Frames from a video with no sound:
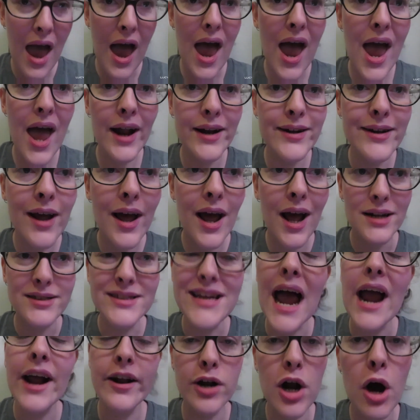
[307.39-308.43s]
And
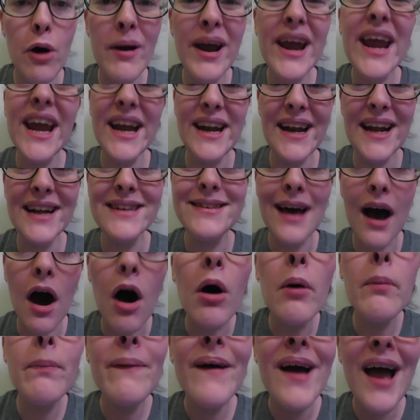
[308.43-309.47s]
Jack knowing he needs
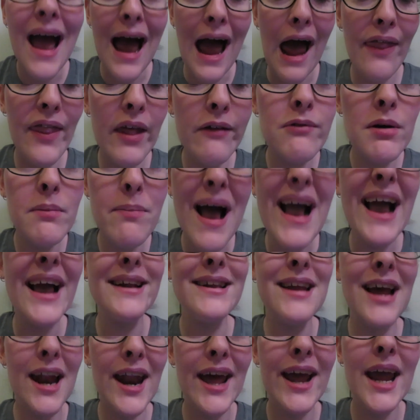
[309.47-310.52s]
help, and then Rebecca
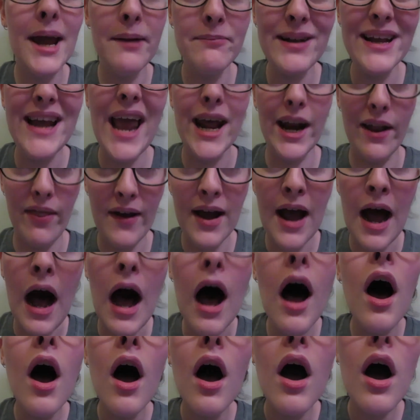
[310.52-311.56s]
telling him to get in the
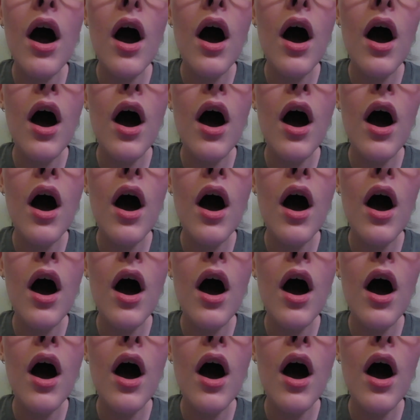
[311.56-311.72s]
car.